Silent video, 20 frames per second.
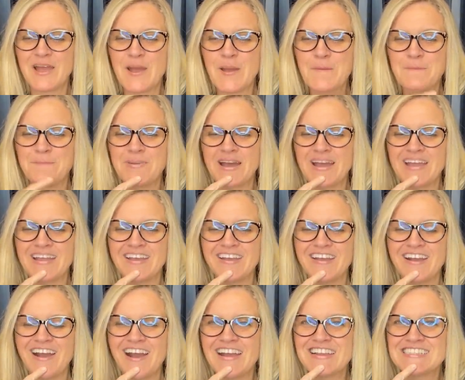but
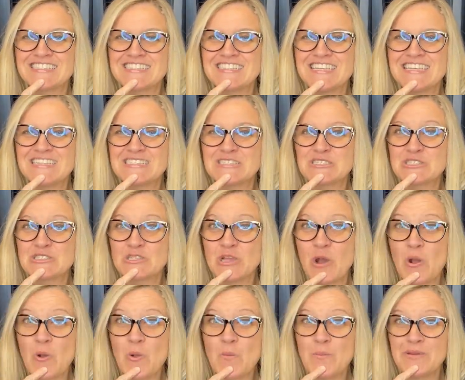I see
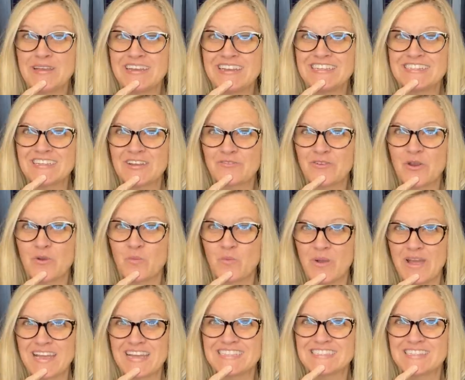so many different
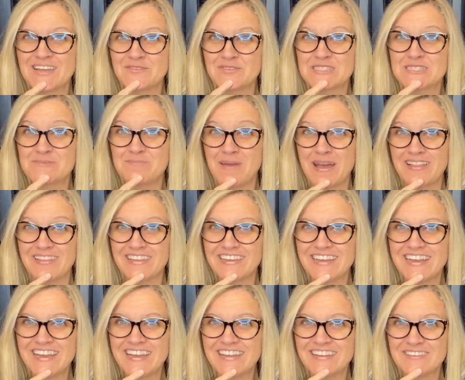ways of
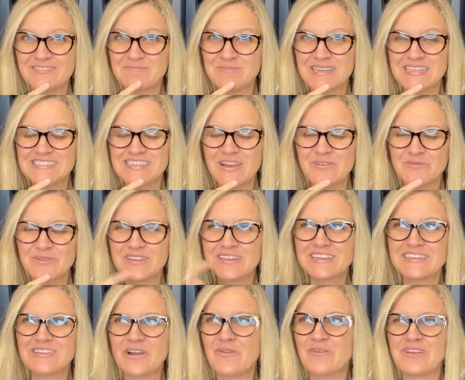spelling it because I
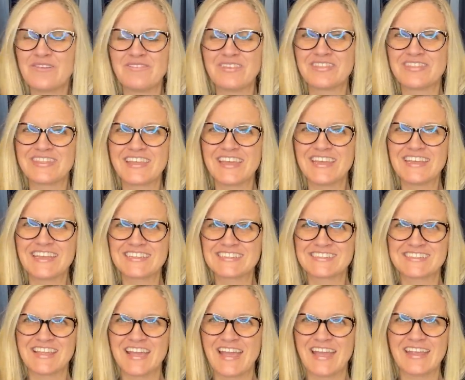really don't even think
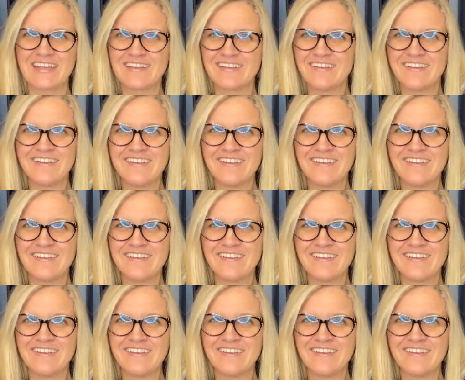it's like,